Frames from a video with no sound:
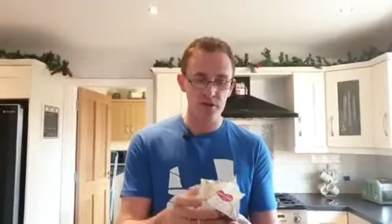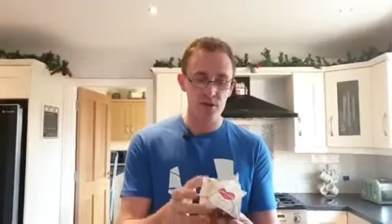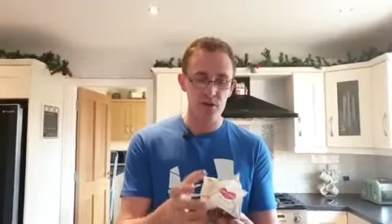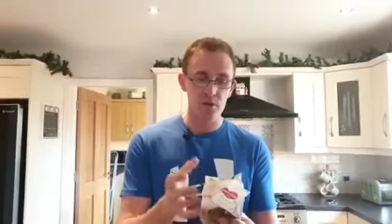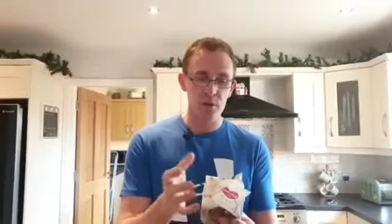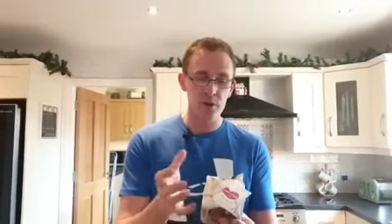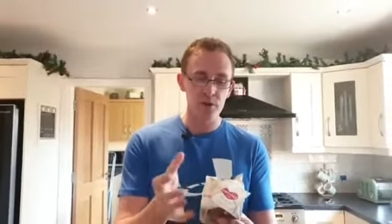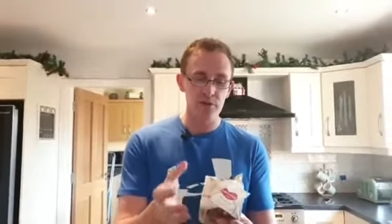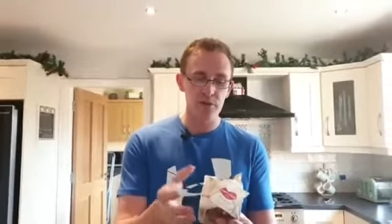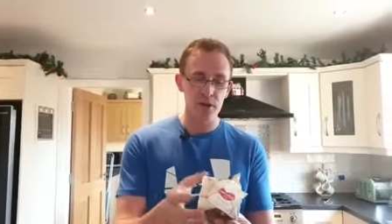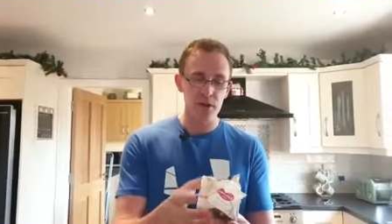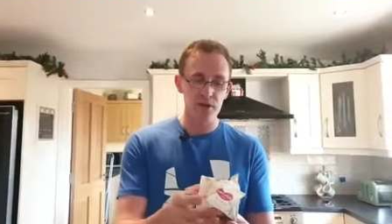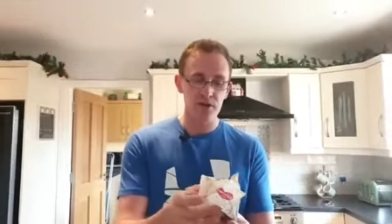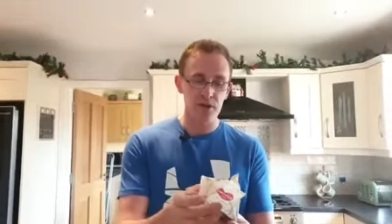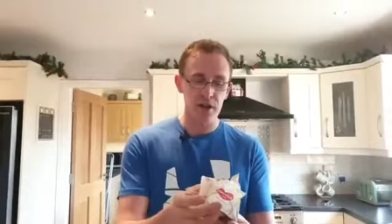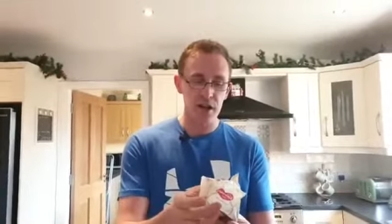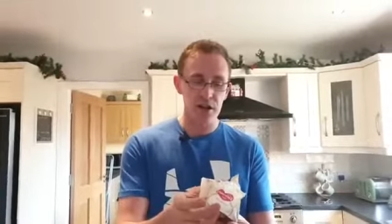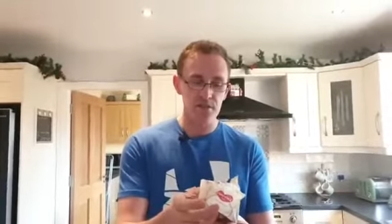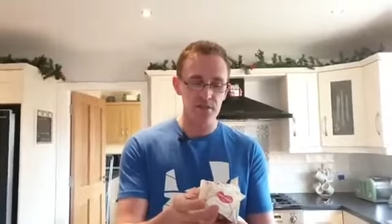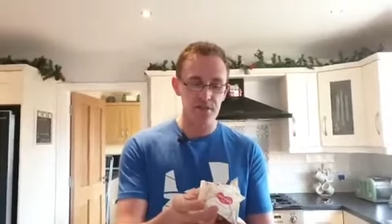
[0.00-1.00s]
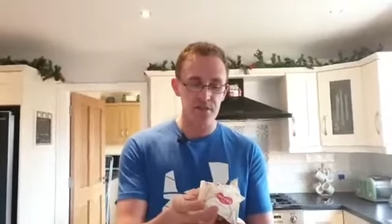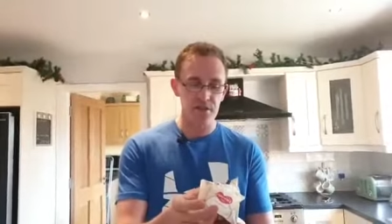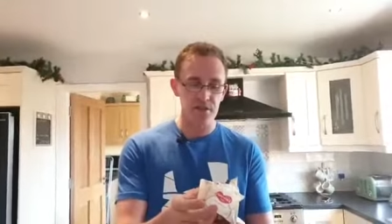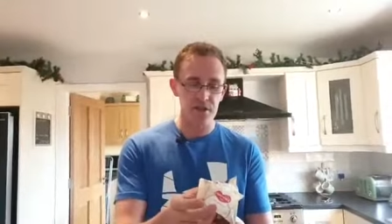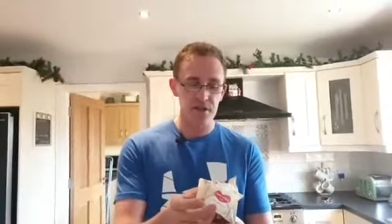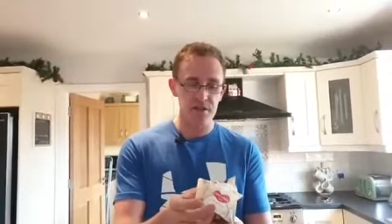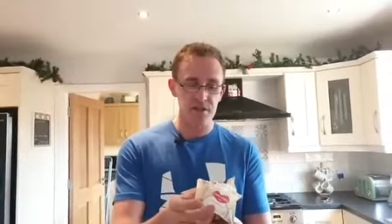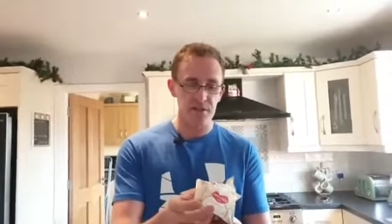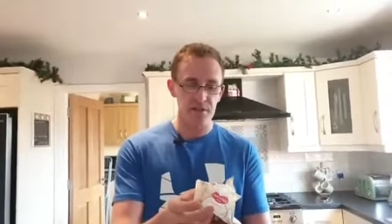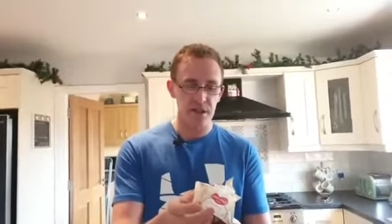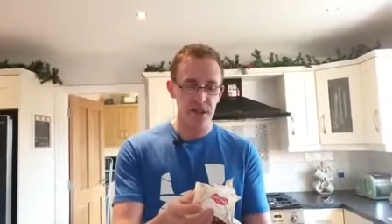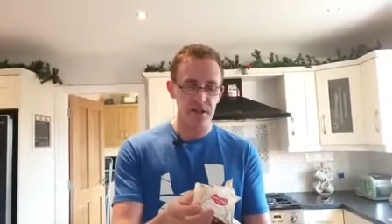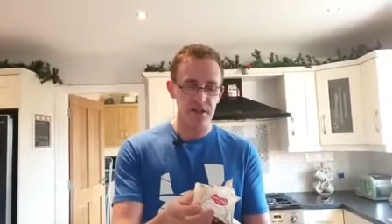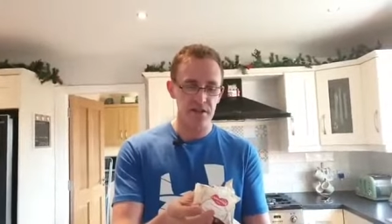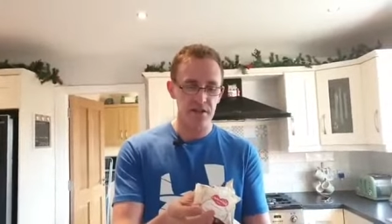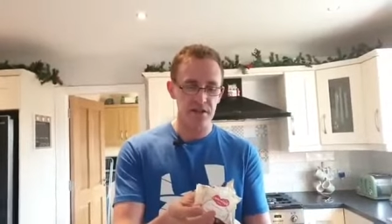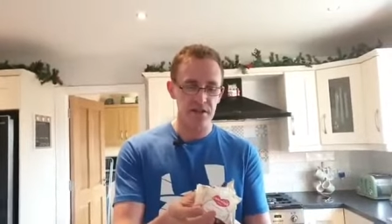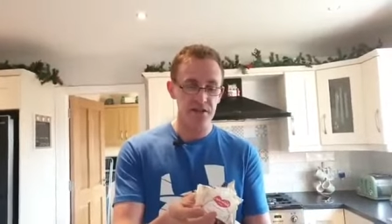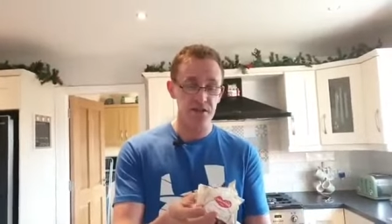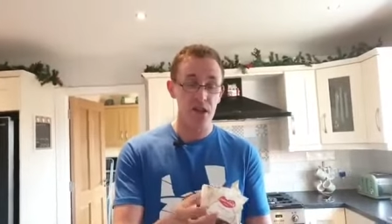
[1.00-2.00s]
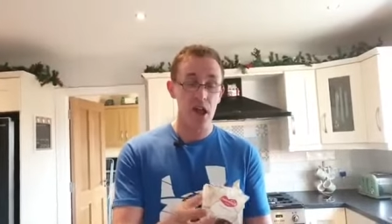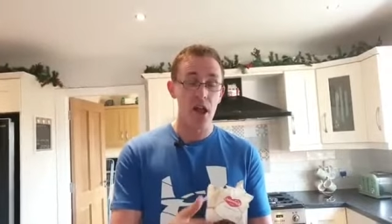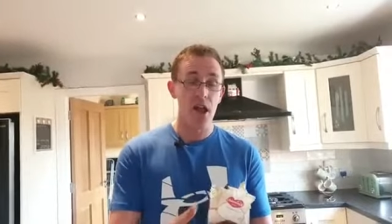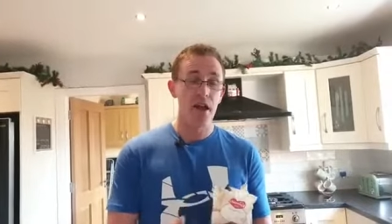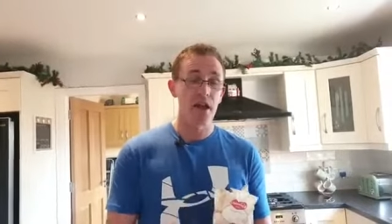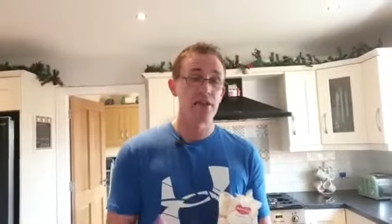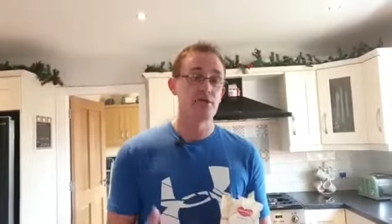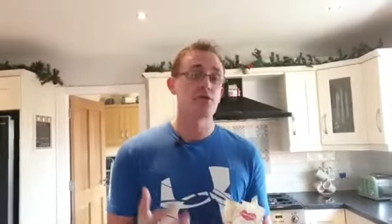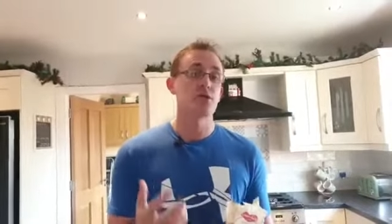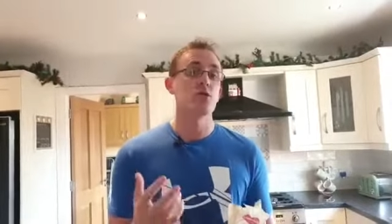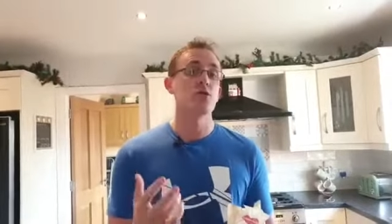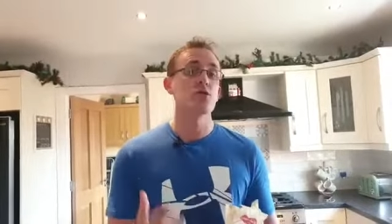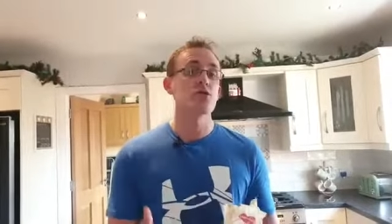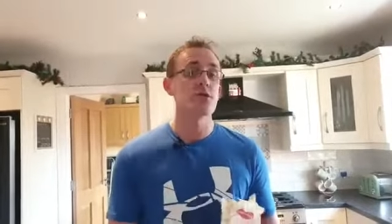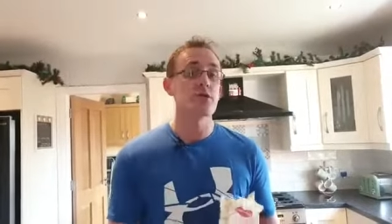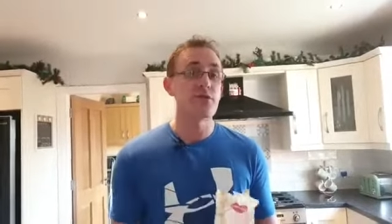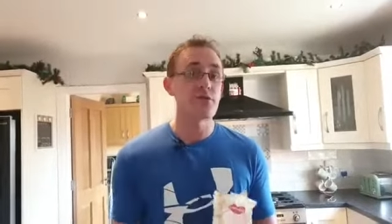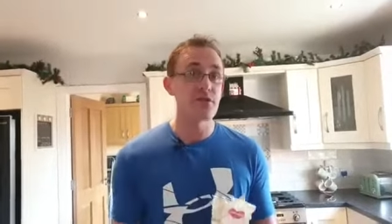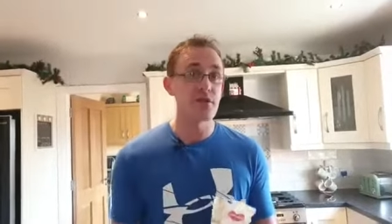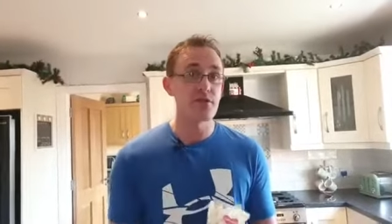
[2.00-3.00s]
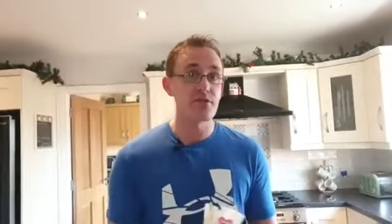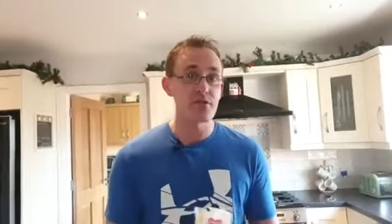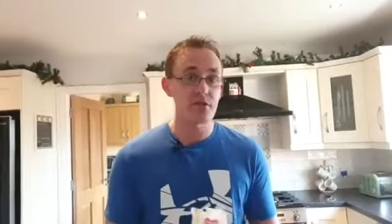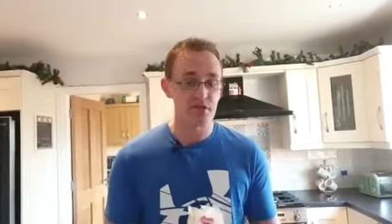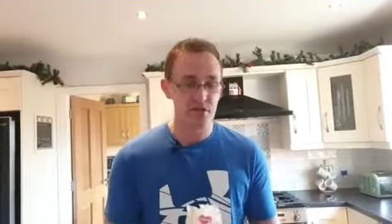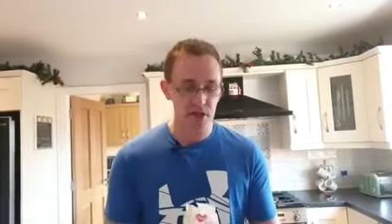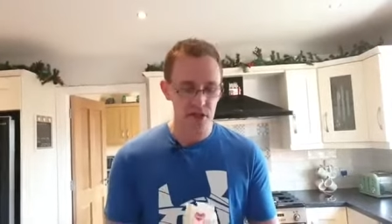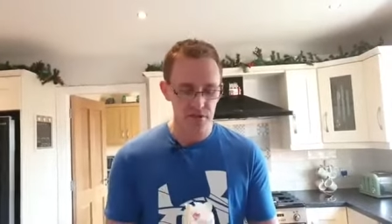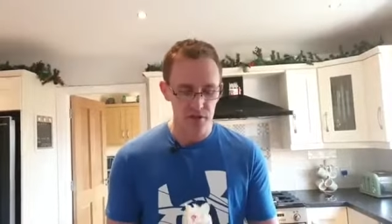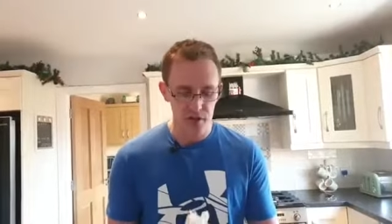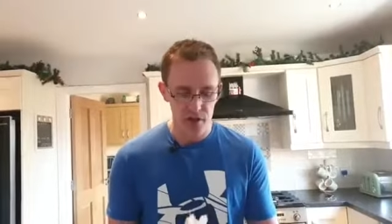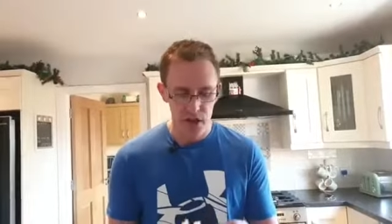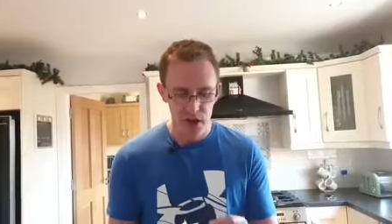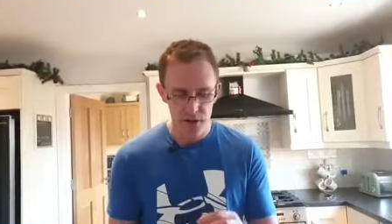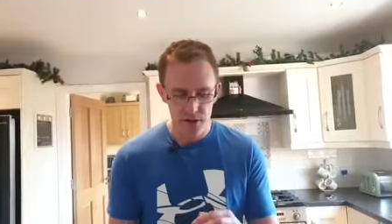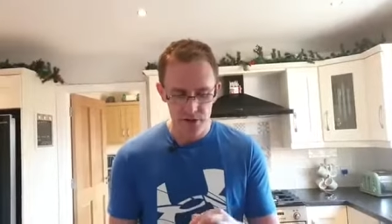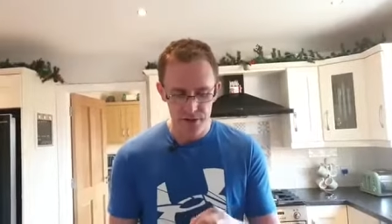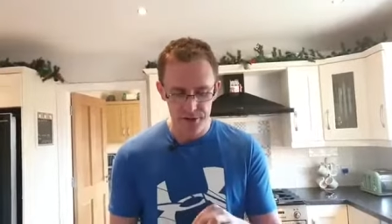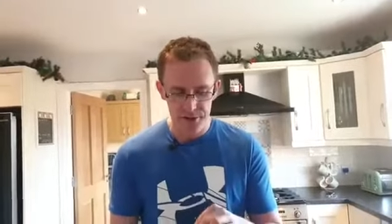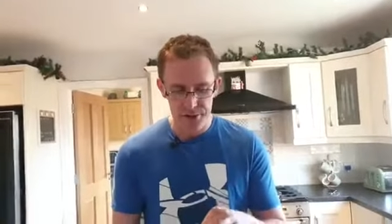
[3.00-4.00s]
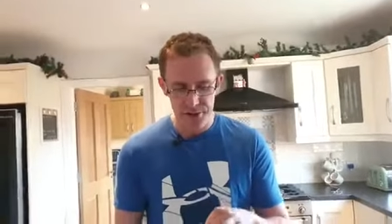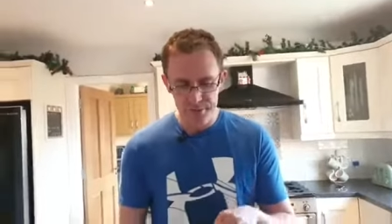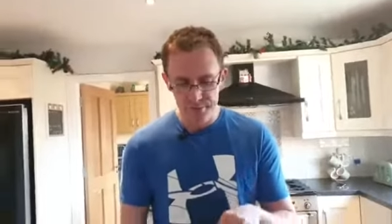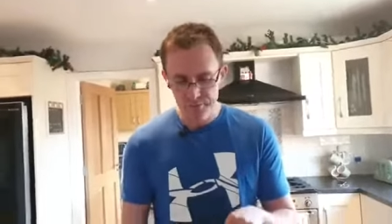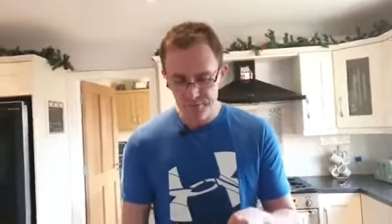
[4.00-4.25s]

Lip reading: So 25 grams, as it says in the back of this, is 157 calories.